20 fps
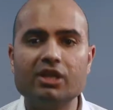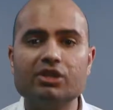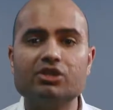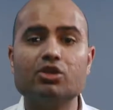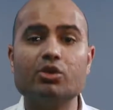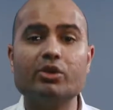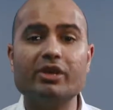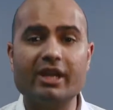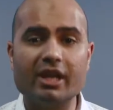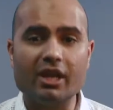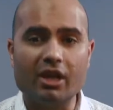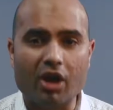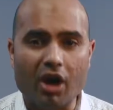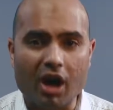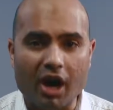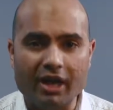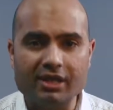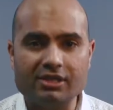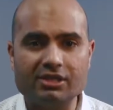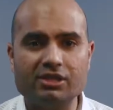so you can
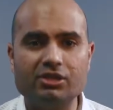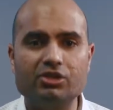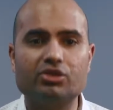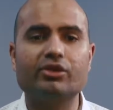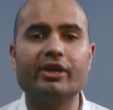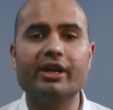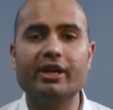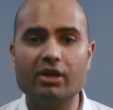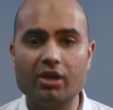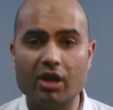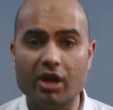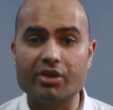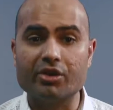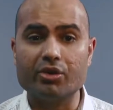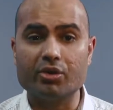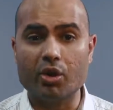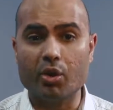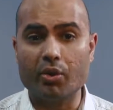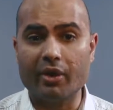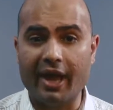concentrate on the
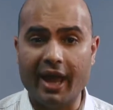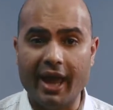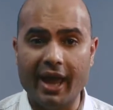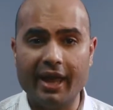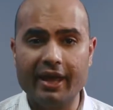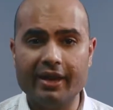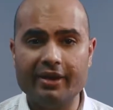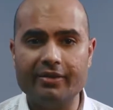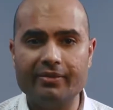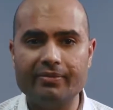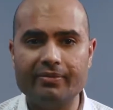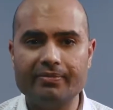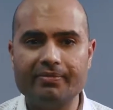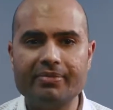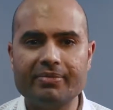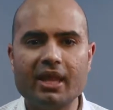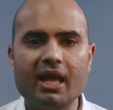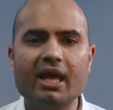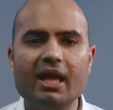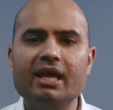road ahead.
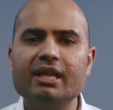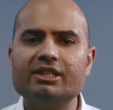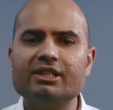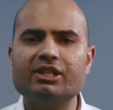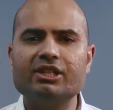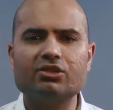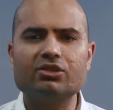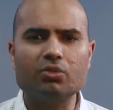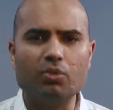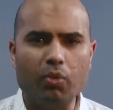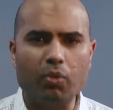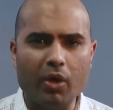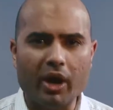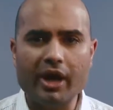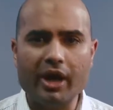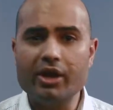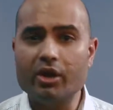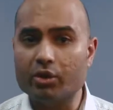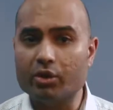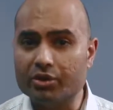Just
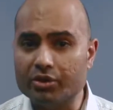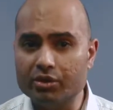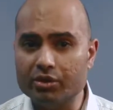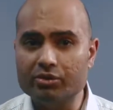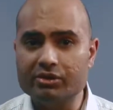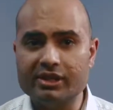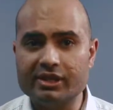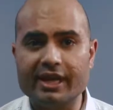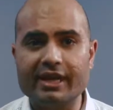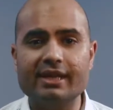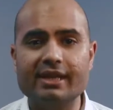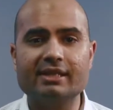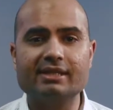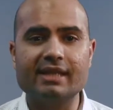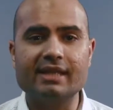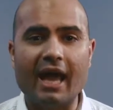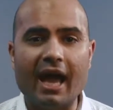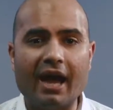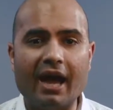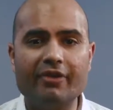1 or 2
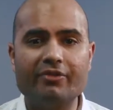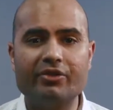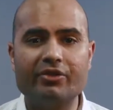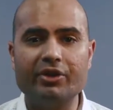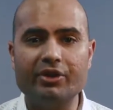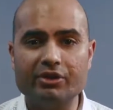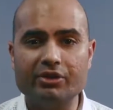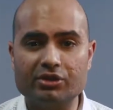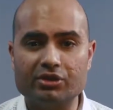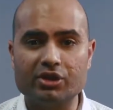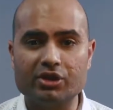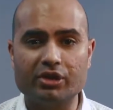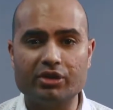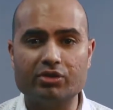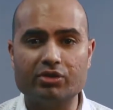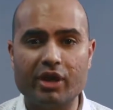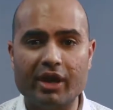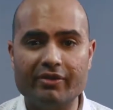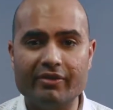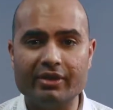seconds after you start
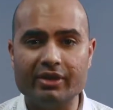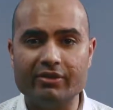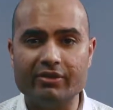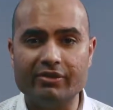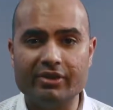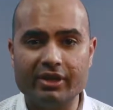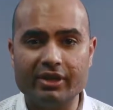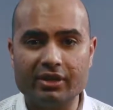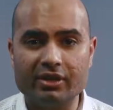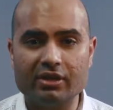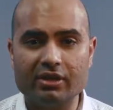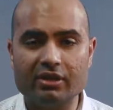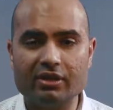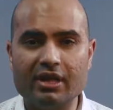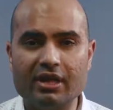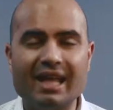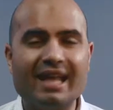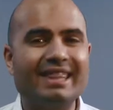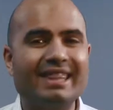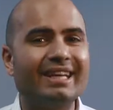driving the vehicle,
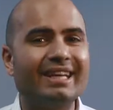the